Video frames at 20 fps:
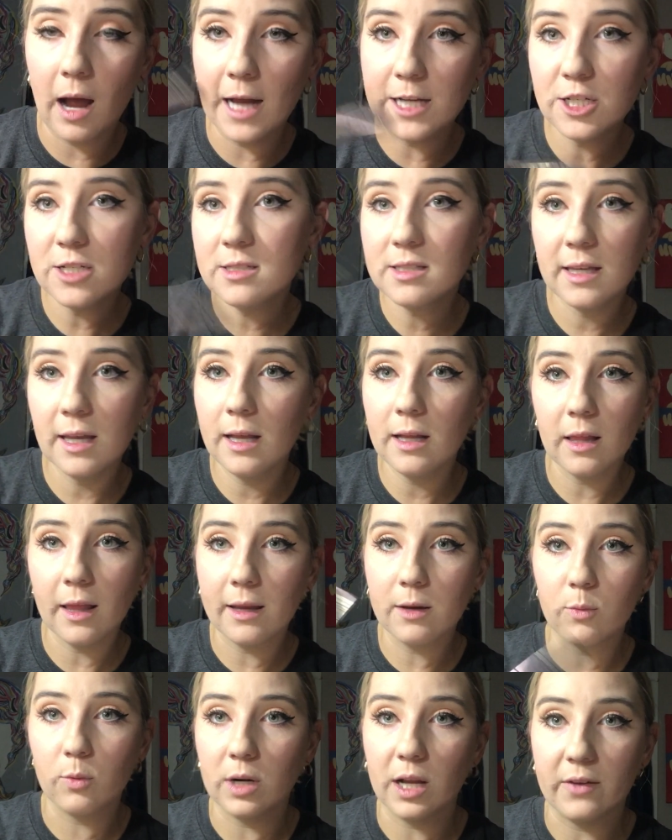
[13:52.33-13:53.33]
I just get
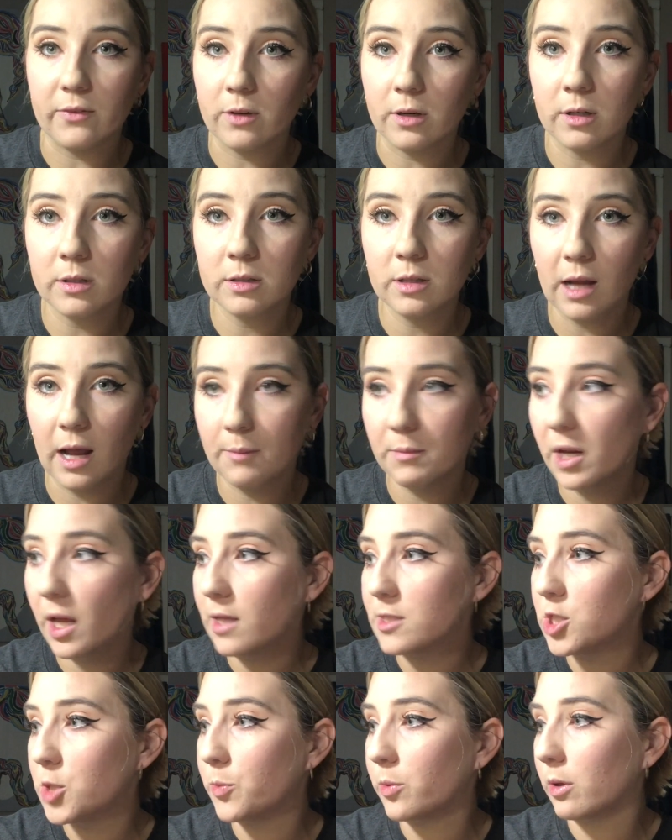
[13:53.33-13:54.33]
like whatever. I'm
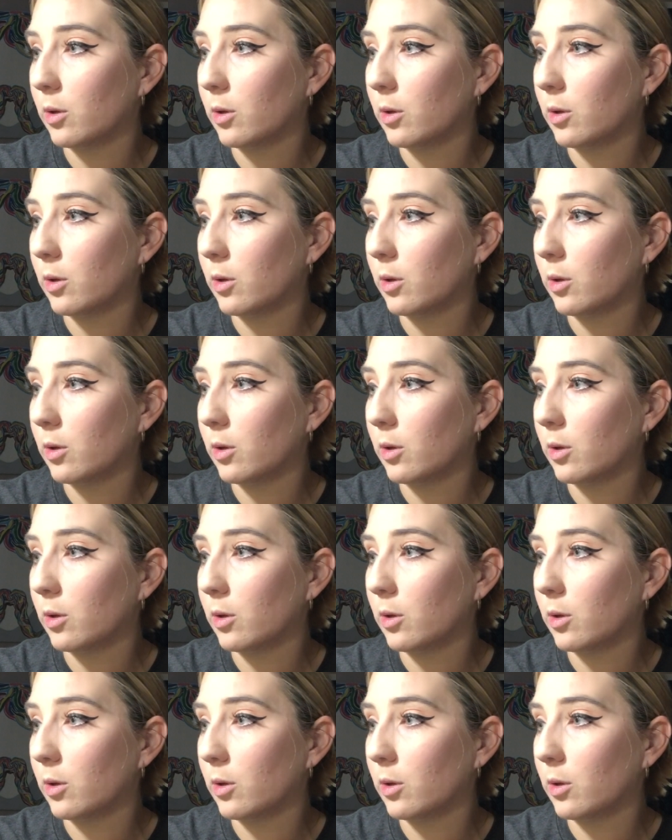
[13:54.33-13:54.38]
not super